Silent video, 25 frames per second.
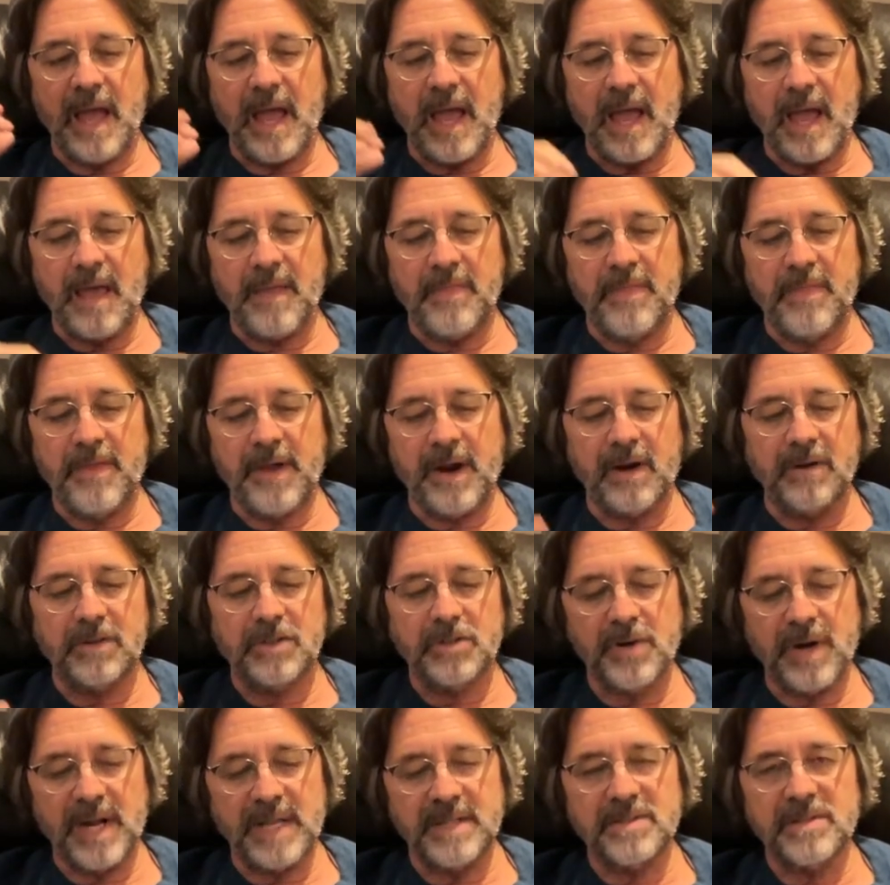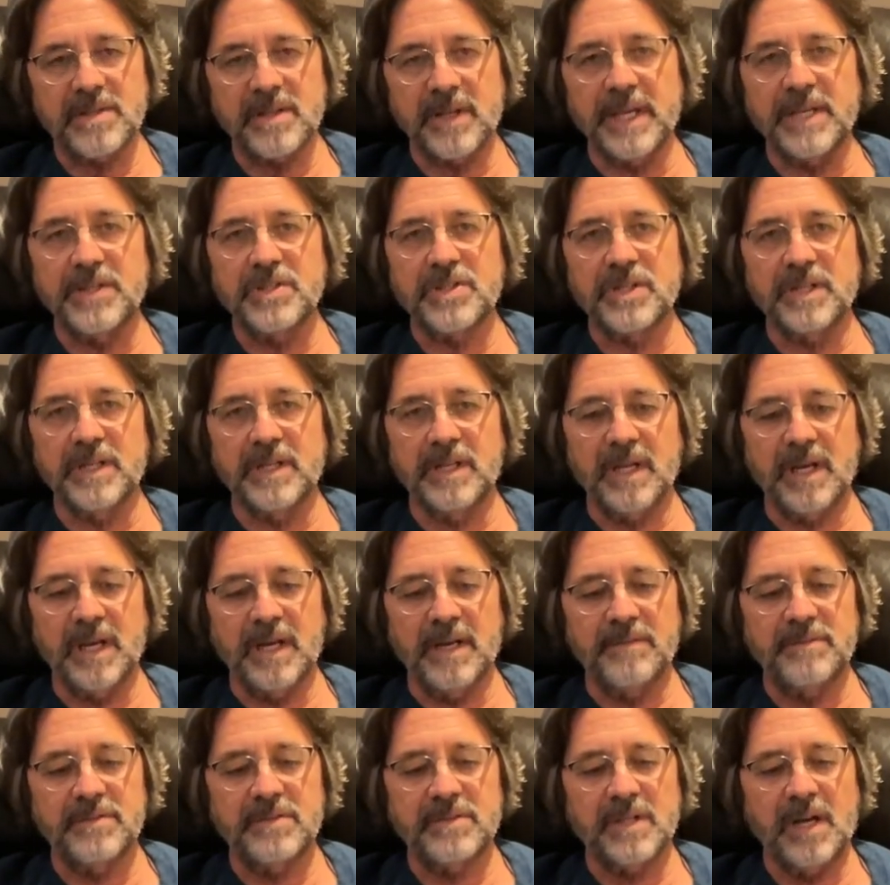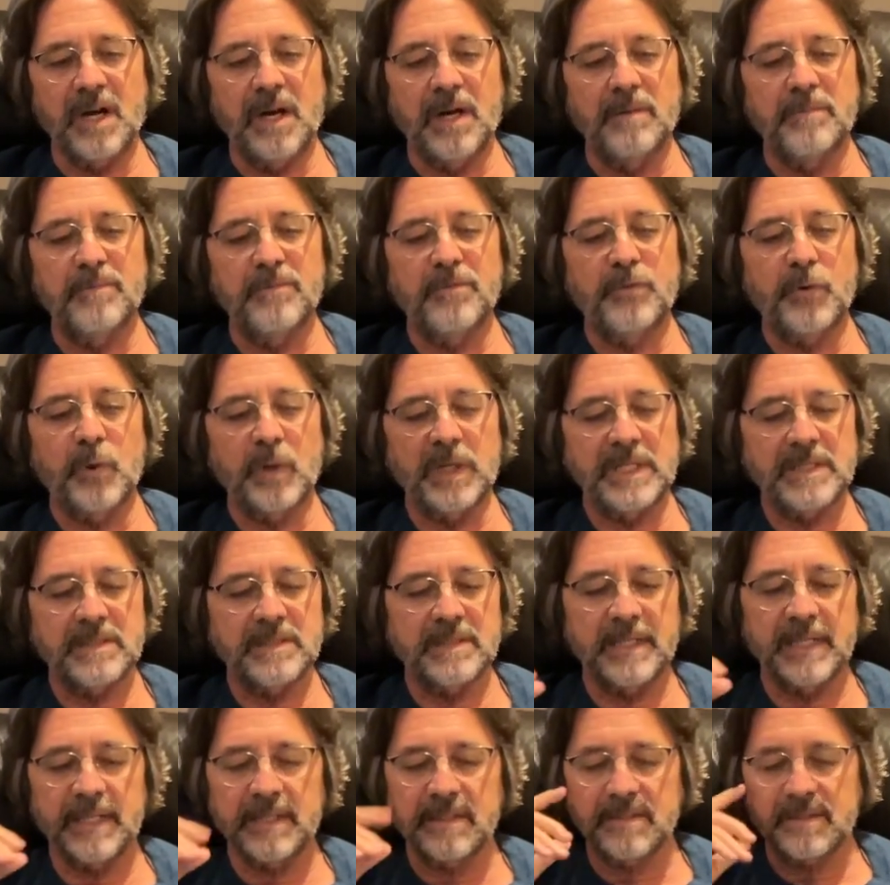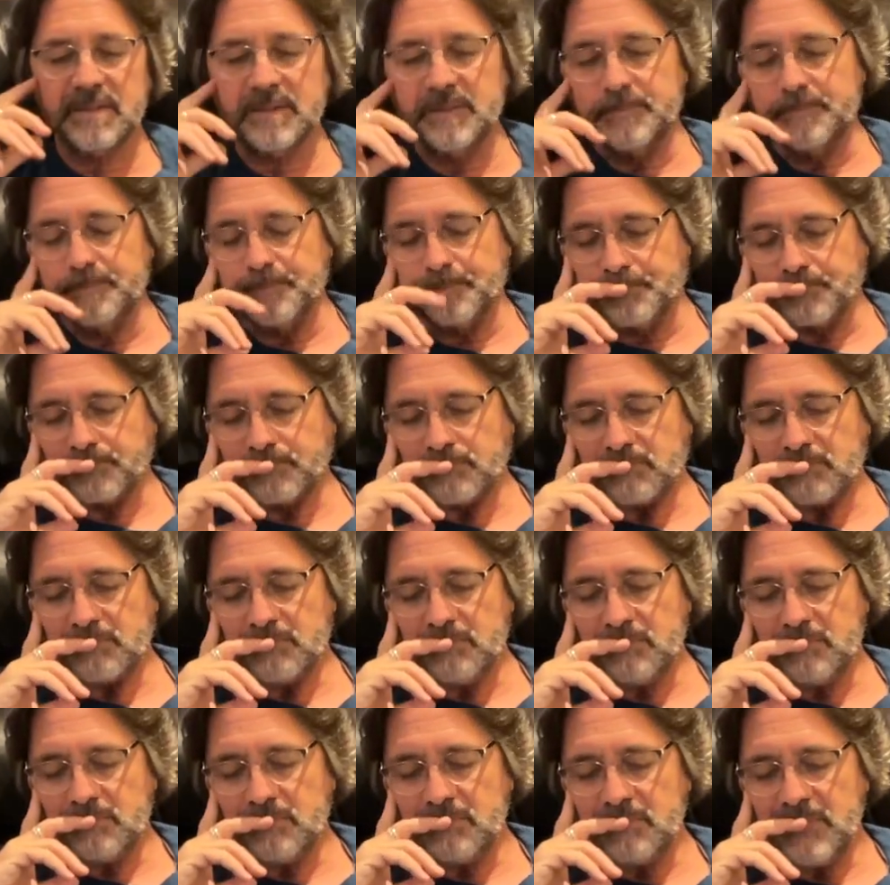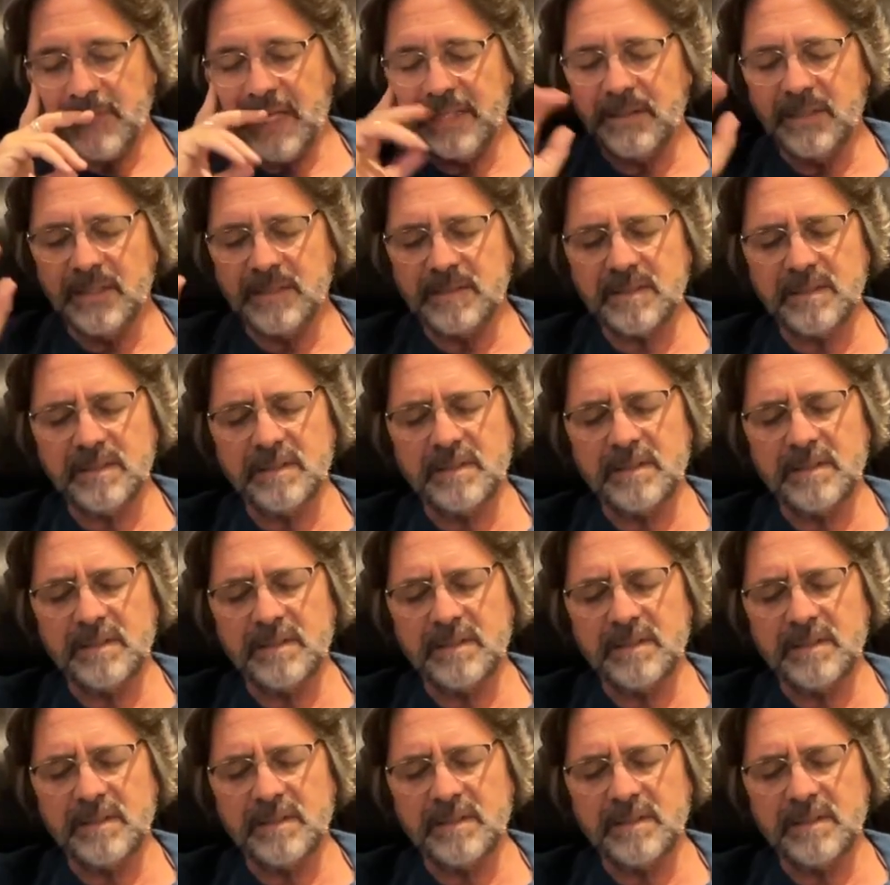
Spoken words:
their translation of Psalm 46. And listen to